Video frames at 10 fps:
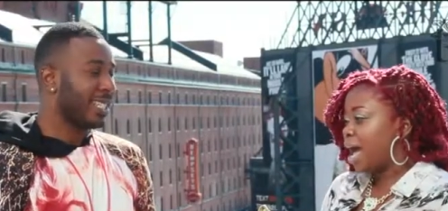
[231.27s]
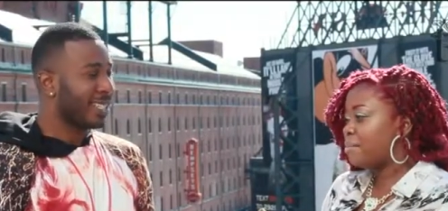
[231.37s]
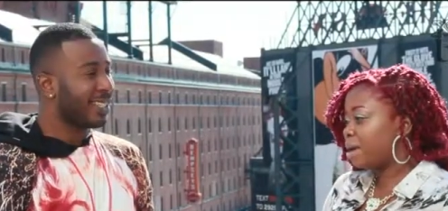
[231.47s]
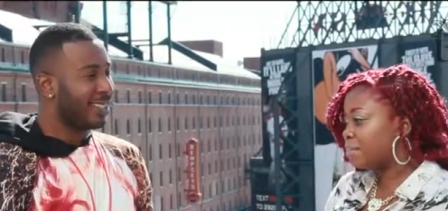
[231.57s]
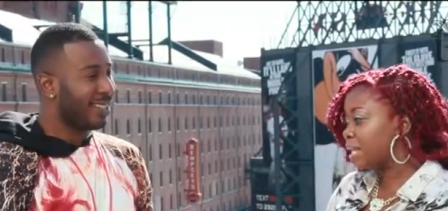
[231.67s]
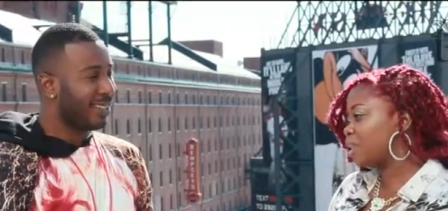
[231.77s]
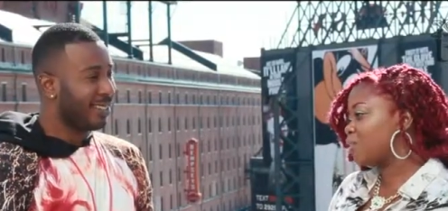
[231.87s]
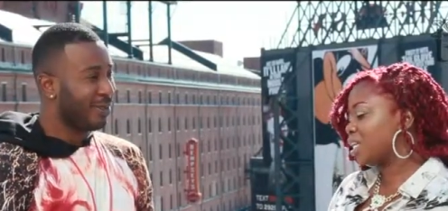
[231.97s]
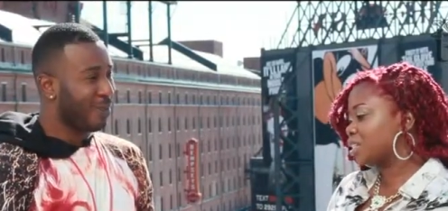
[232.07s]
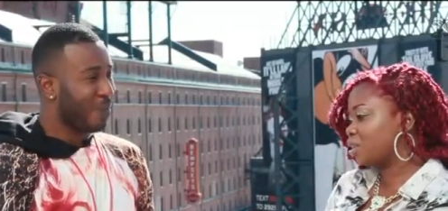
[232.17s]
Speaker 1: yes. I might be
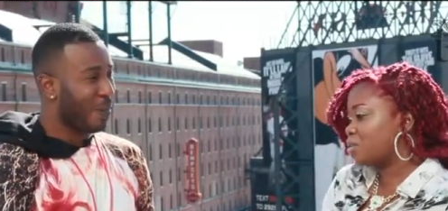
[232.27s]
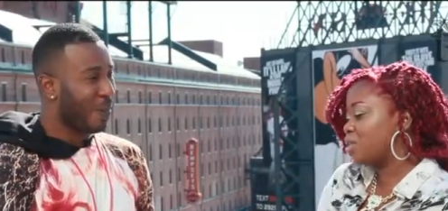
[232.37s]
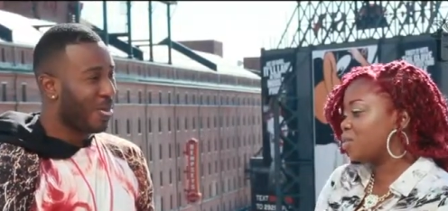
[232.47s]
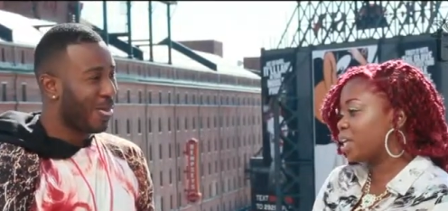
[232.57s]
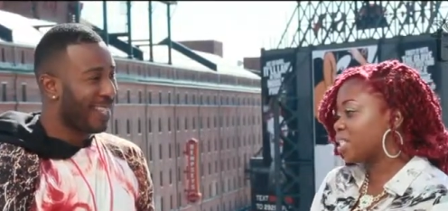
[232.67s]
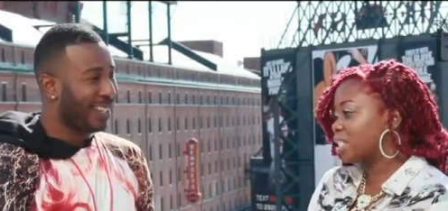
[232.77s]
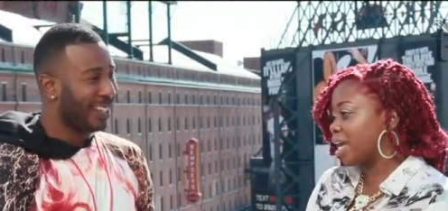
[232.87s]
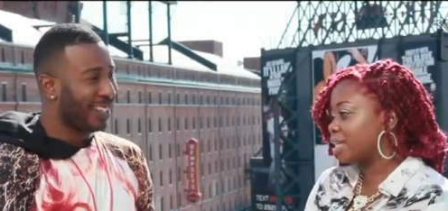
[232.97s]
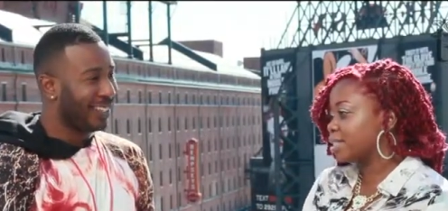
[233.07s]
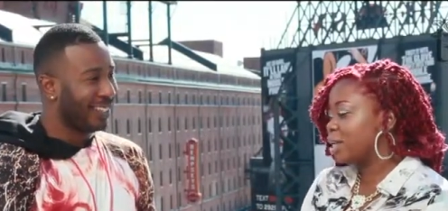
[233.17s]
like, "Oh, that's cute," or "Oh, that's
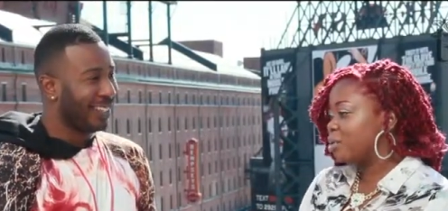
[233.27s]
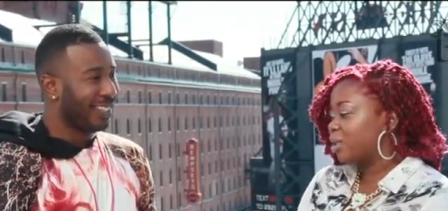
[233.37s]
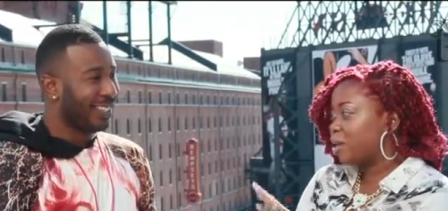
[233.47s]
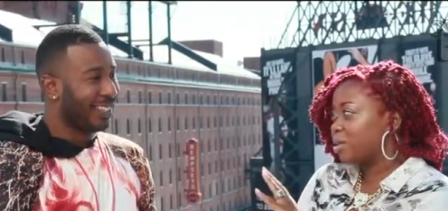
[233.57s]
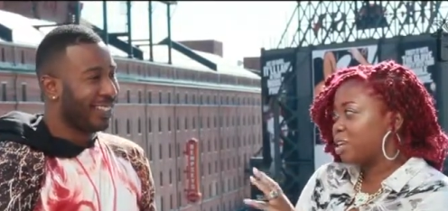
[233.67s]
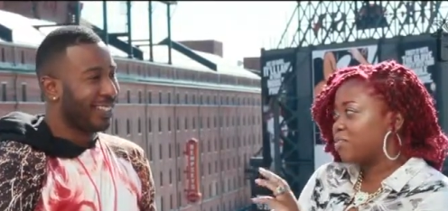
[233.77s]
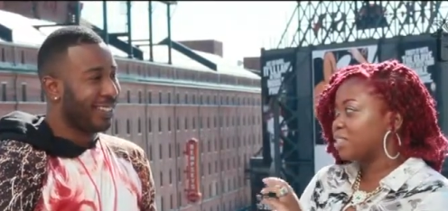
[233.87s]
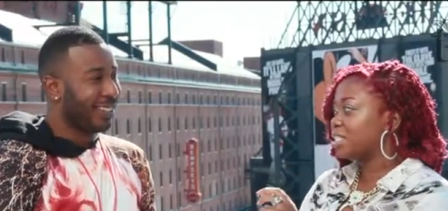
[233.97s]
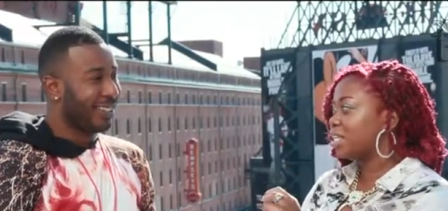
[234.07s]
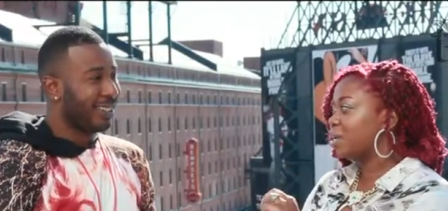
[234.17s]
nice," but I would
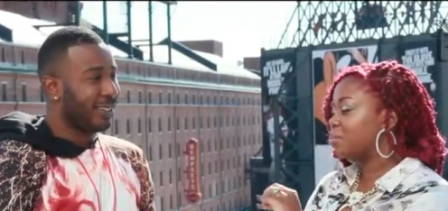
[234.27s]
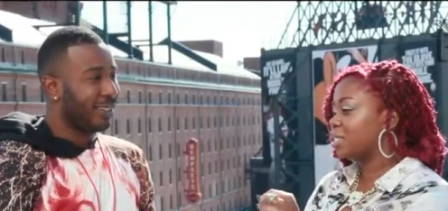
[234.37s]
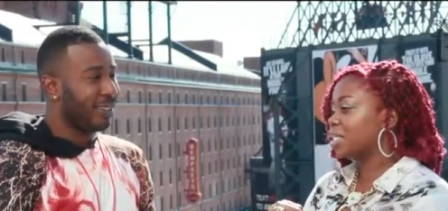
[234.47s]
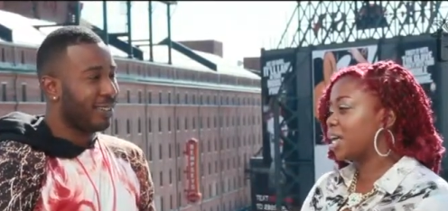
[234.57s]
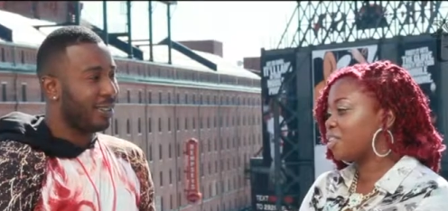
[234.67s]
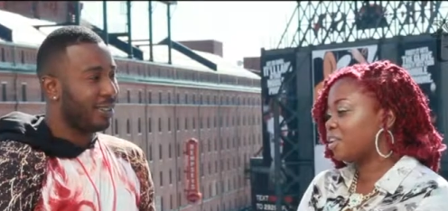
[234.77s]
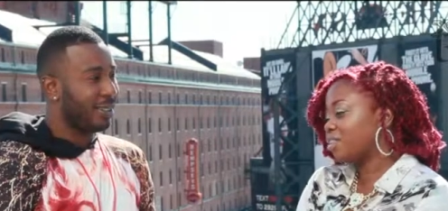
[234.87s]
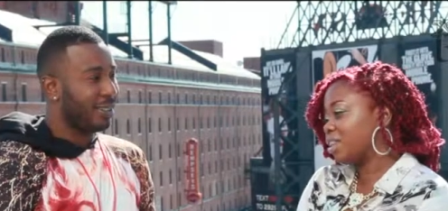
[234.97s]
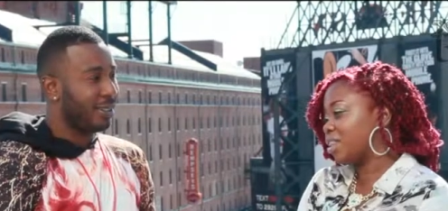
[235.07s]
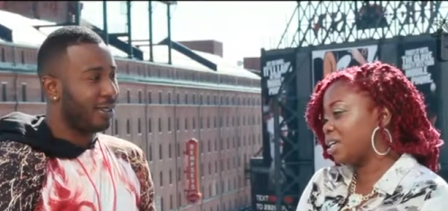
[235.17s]
never see it put together
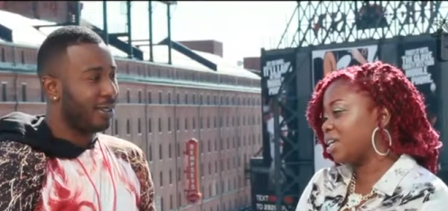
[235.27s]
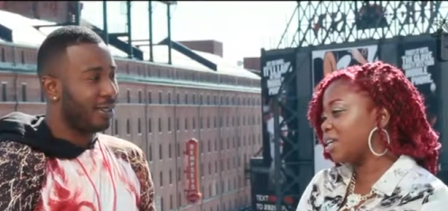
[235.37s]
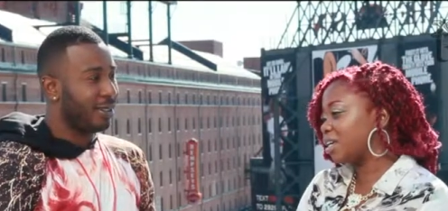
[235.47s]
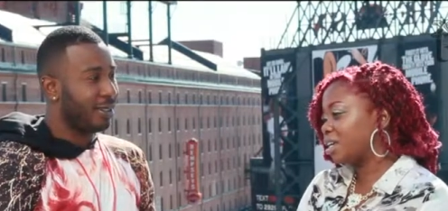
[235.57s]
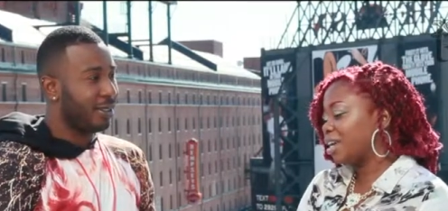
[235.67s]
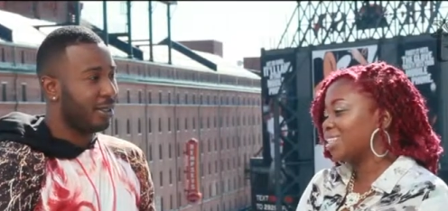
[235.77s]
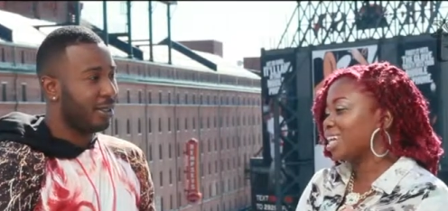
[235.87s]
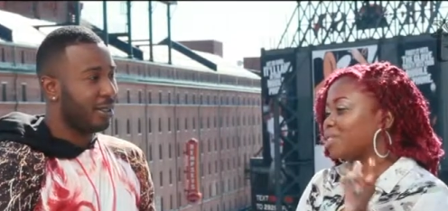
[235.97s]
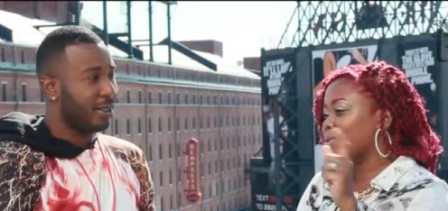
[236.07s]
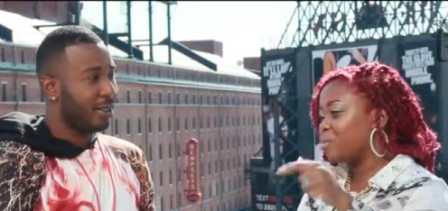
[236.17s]
and then think,
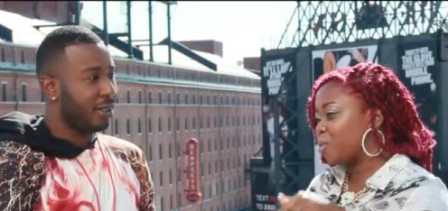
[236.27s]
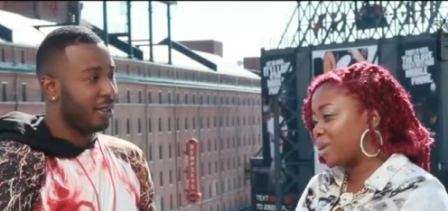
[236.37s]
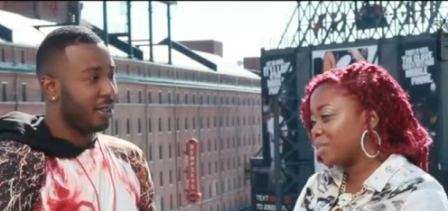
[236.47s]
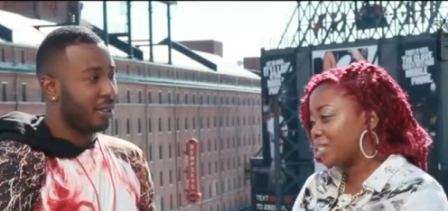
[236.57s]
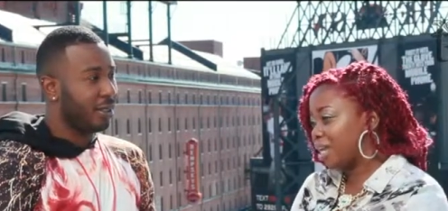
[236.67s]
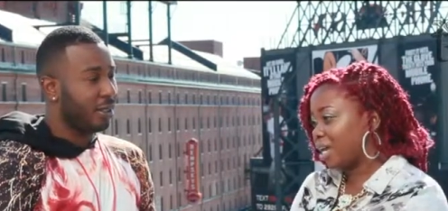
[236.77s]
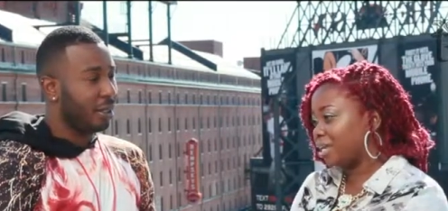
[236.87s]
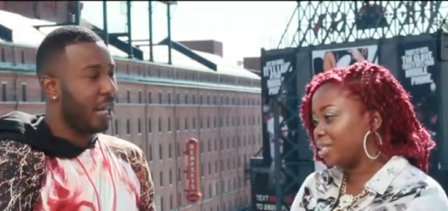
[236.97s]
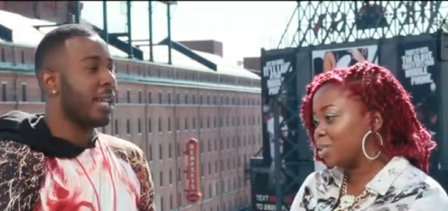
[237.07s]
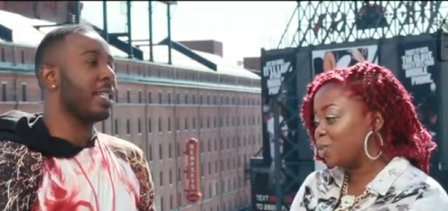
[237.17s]
"That's what I'm gonna wear
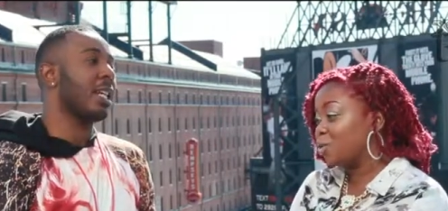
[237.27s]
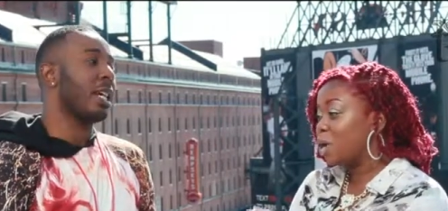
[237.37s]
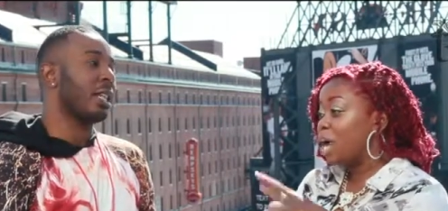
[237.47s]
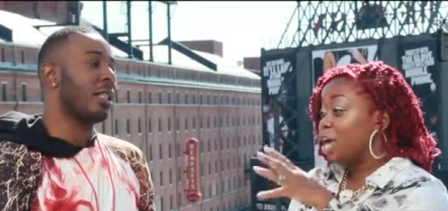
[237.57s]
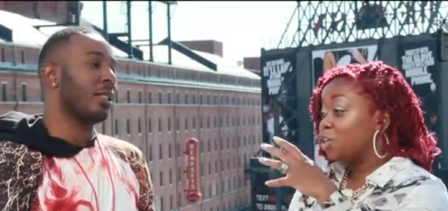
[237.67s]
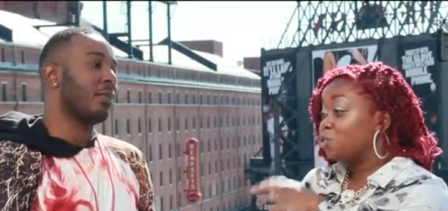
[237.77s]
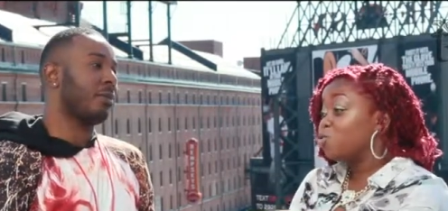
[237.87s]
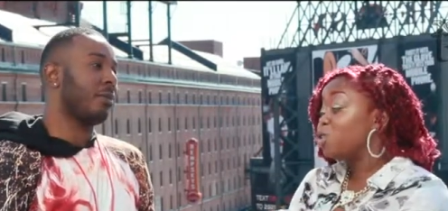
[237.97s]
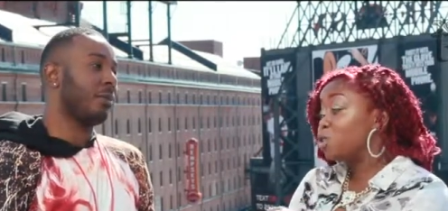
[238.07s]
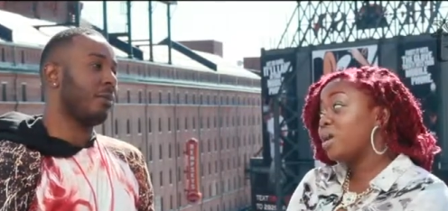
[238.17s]
today." Exactly. So
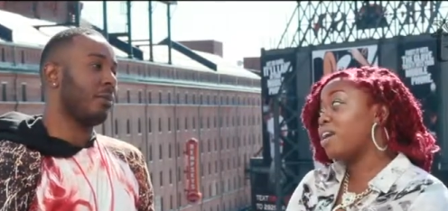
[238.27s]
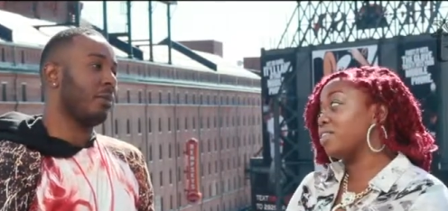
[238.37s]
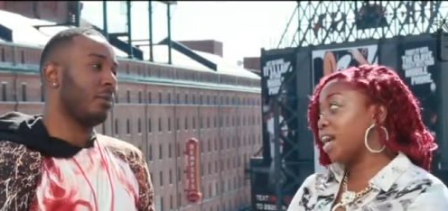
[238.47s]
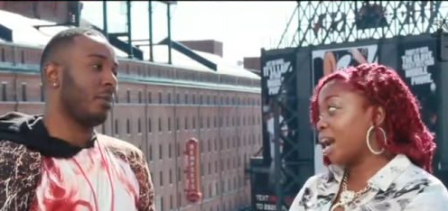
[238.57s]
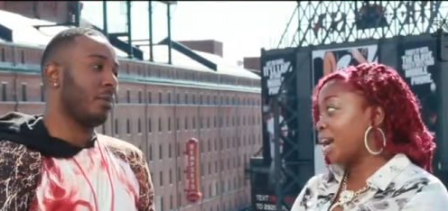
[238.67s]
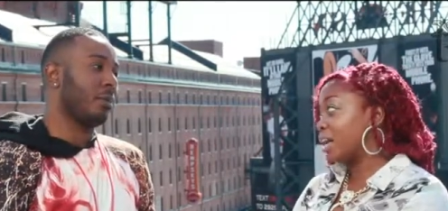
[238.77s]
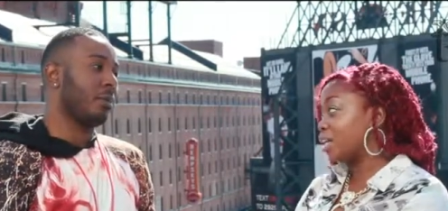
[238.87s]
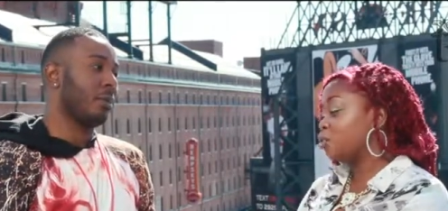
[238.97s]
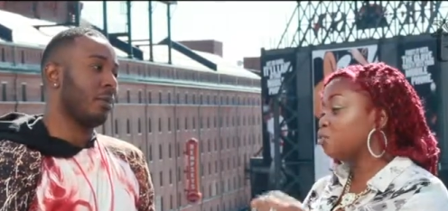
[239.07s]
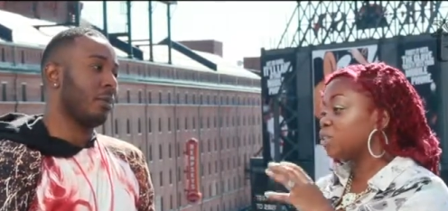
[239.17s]
you do have an eye.
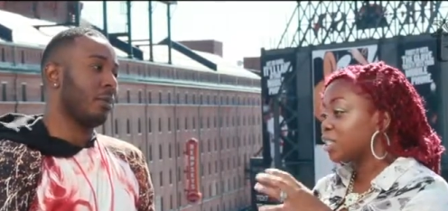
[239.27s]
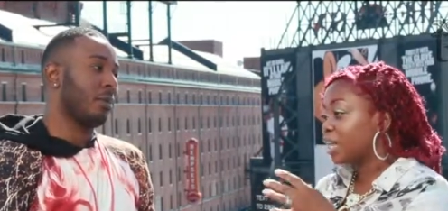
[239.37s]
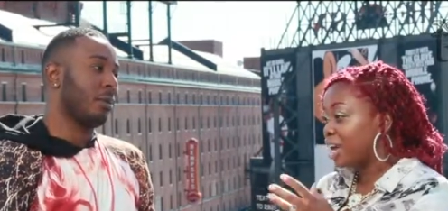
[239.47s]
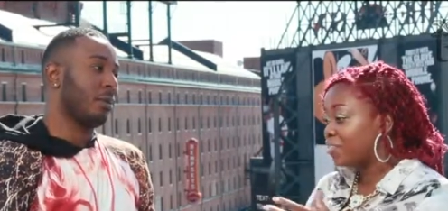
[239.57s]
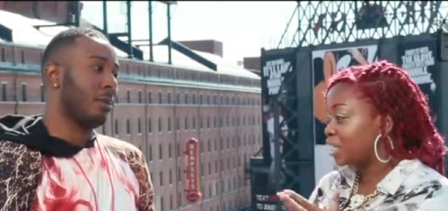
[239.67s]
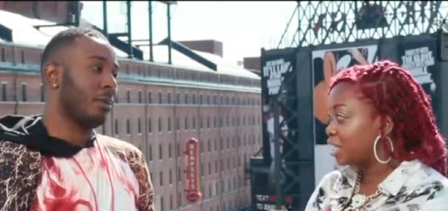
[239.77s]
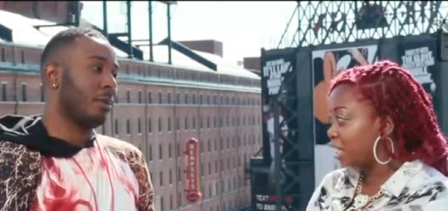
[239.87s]
You really have